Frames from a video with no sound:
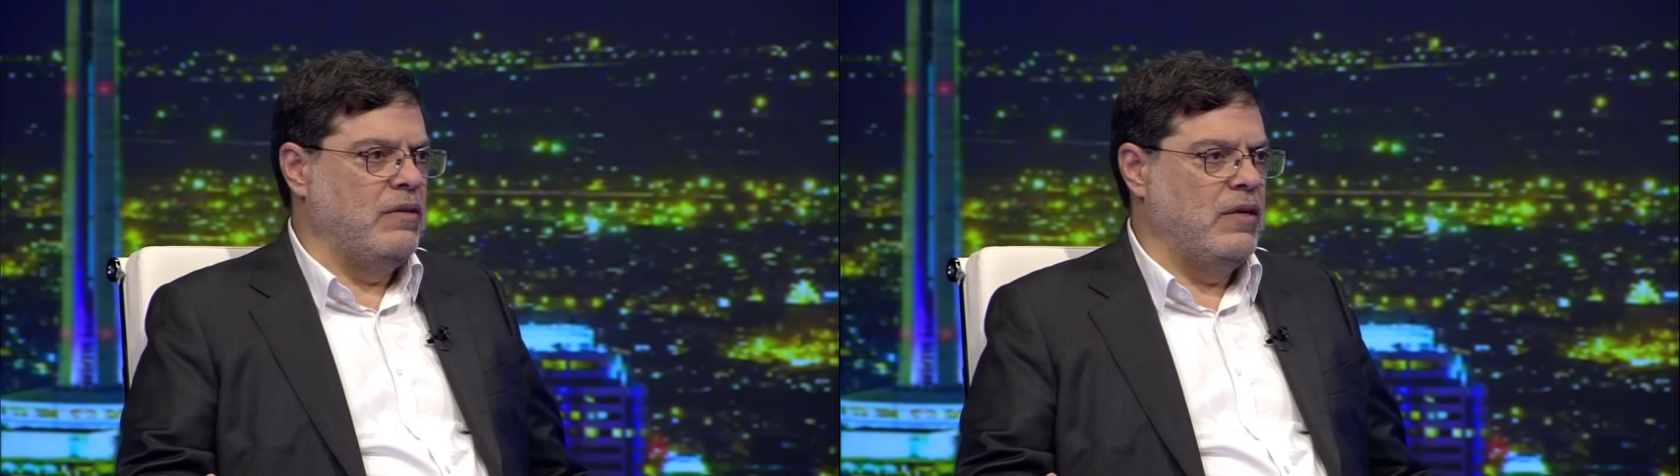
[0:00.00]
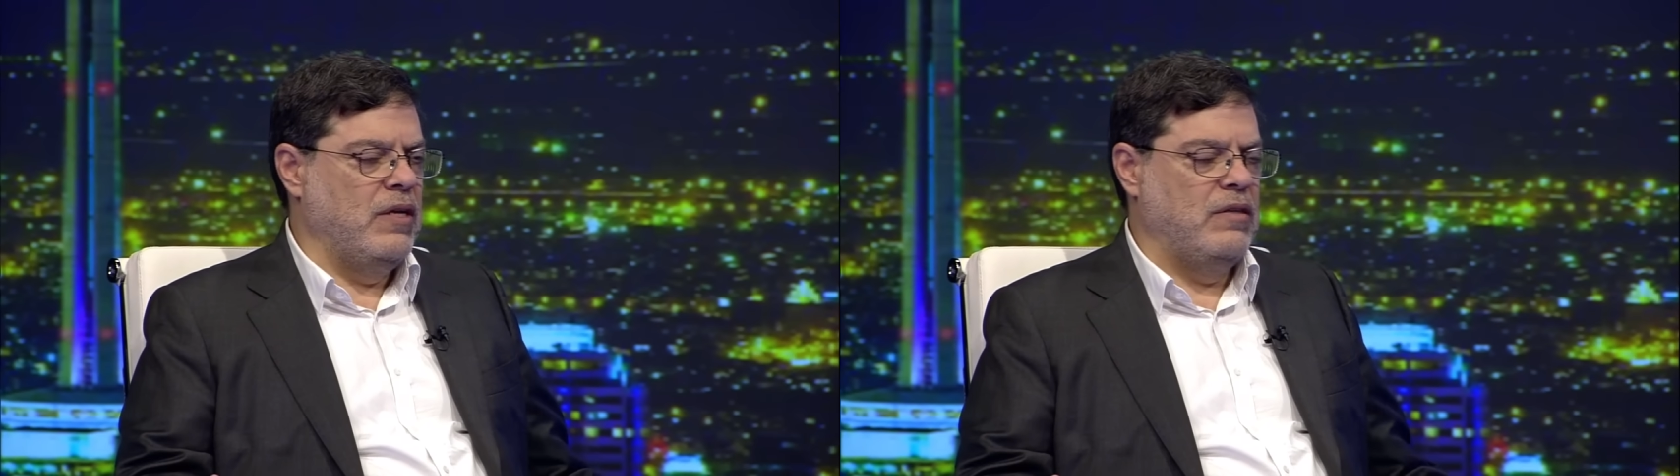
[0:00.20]

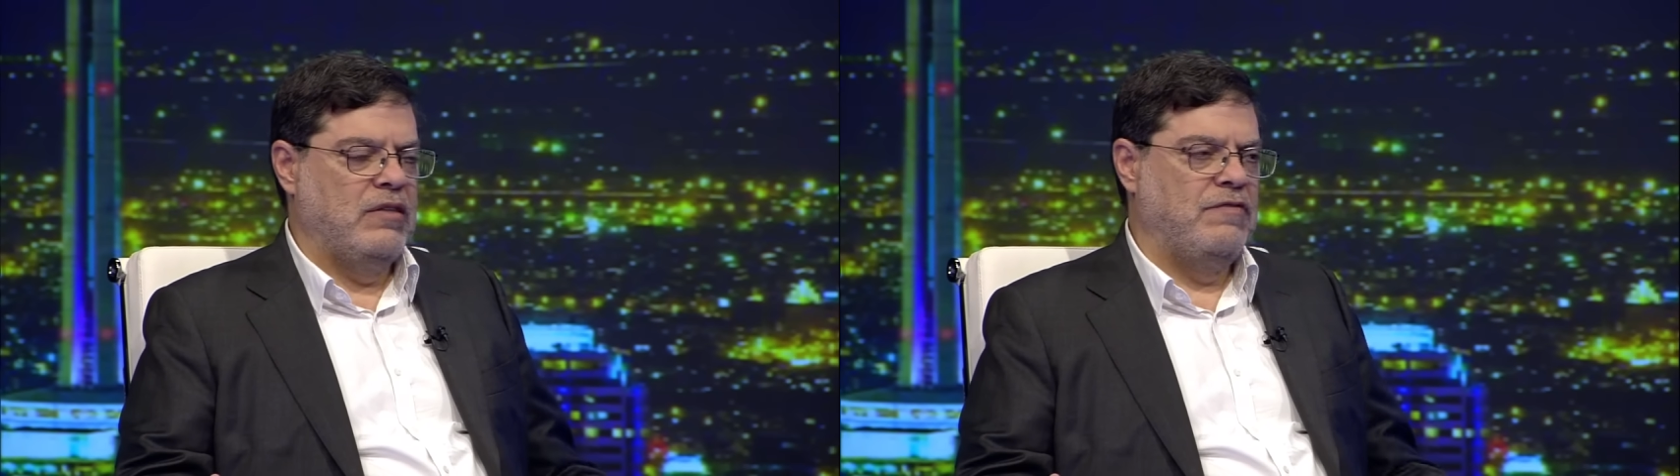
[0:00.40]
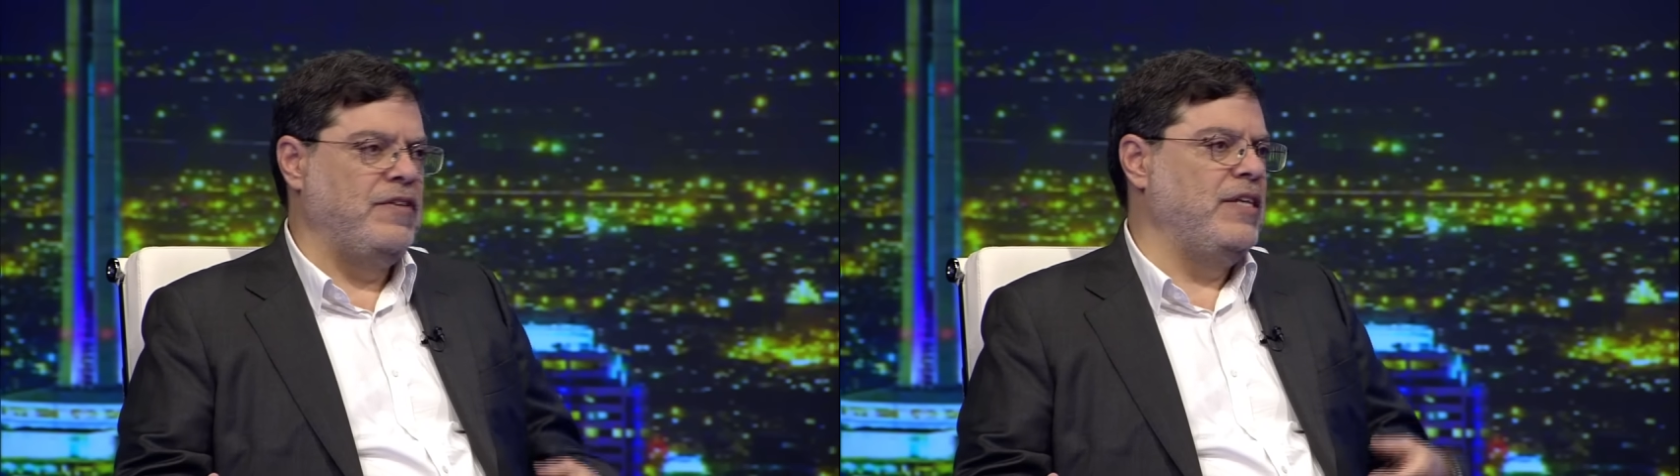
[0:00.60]
and
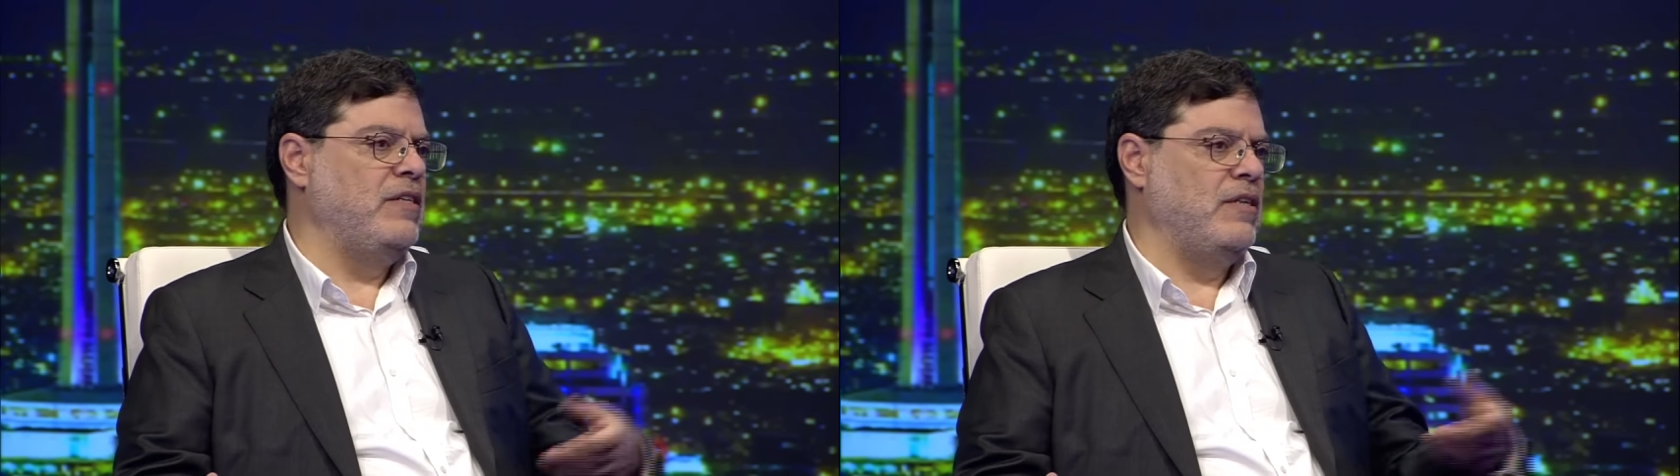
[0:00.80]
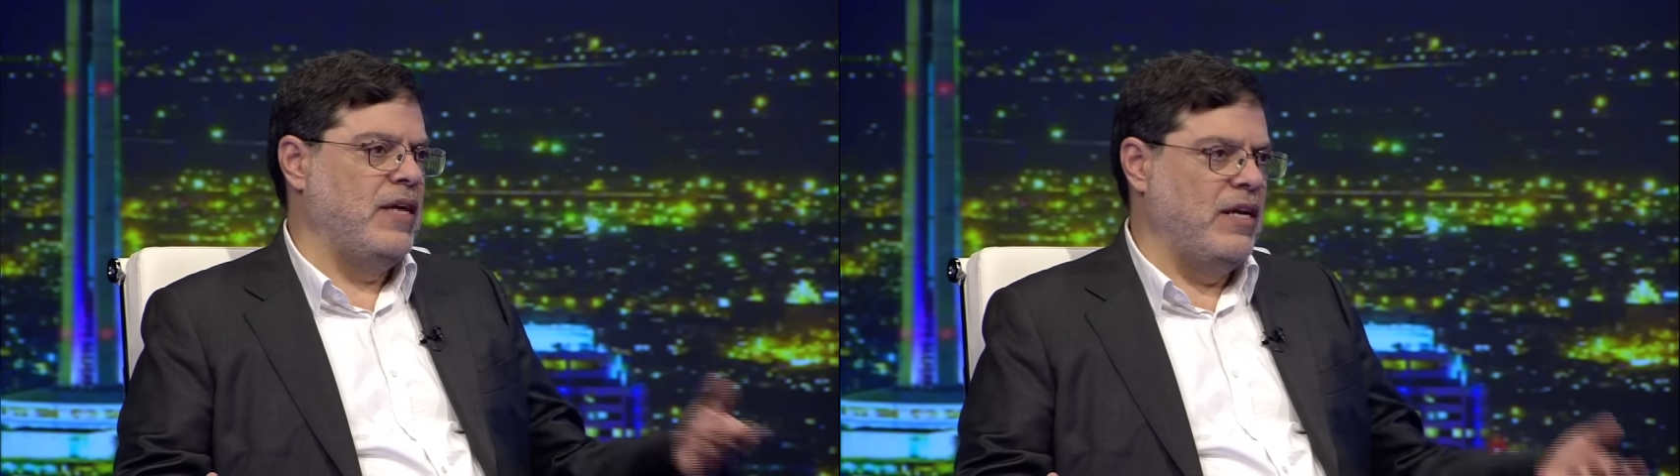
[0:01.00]

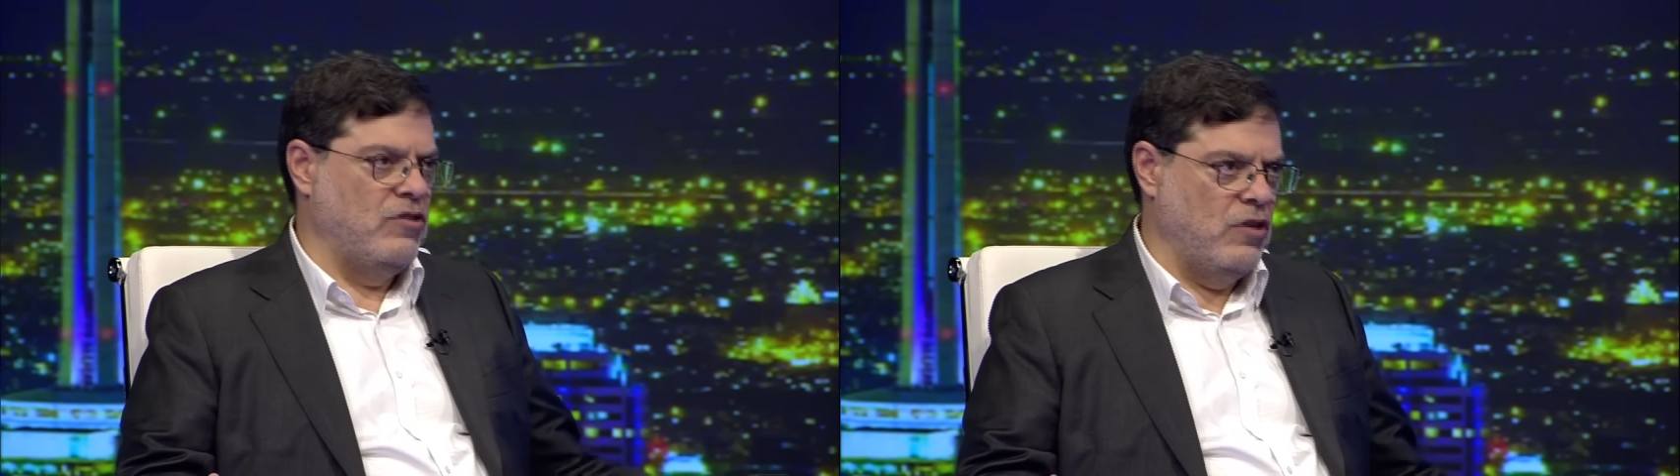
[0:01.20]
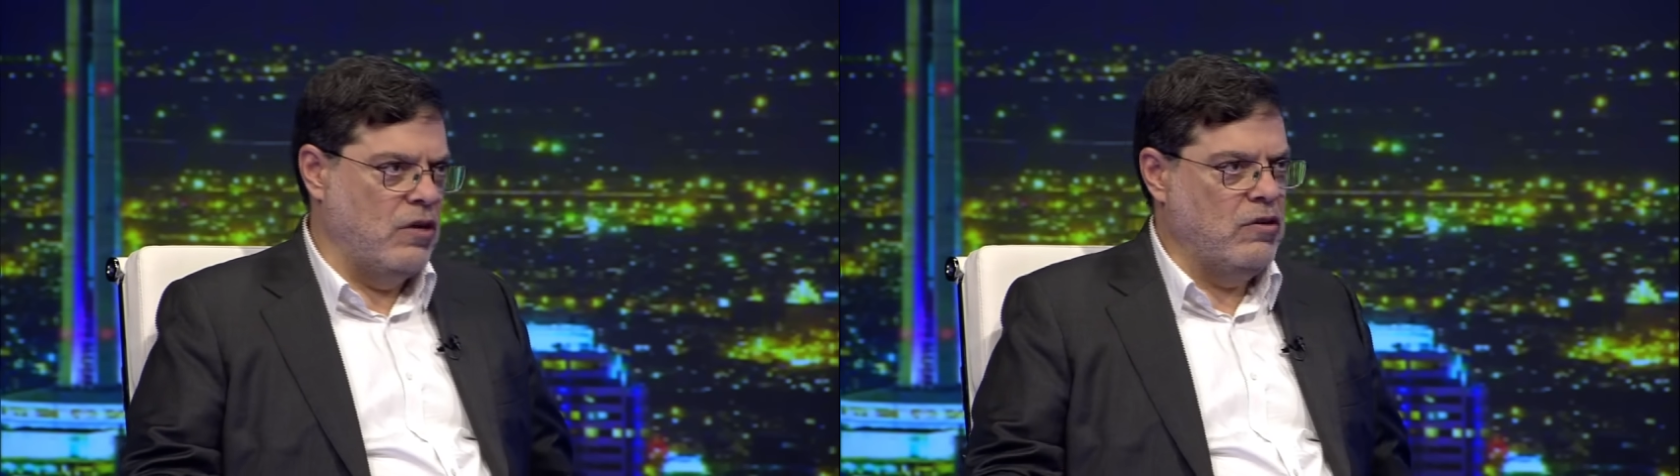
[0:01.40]
defeat
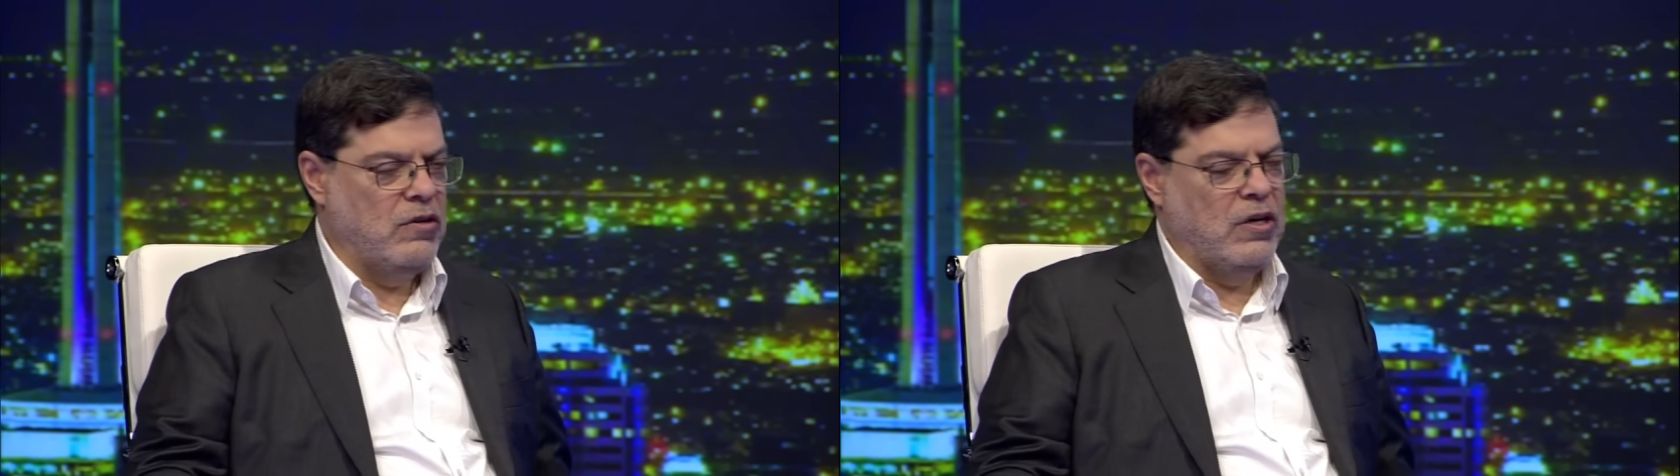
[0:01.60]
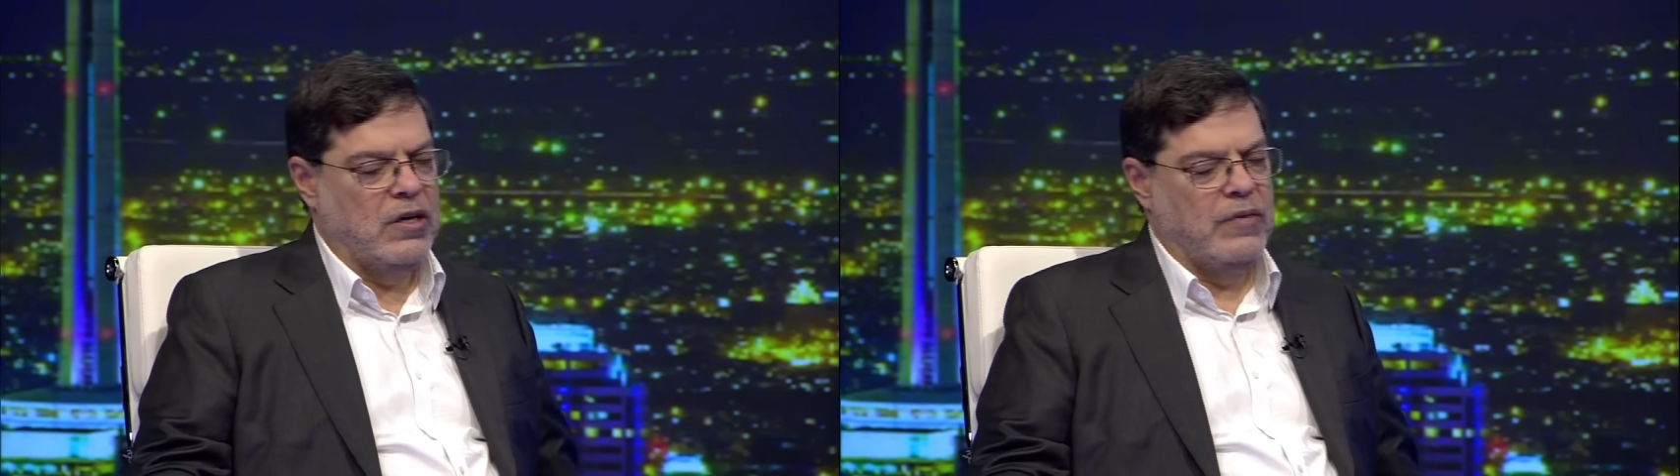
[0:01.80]
Ansarullah.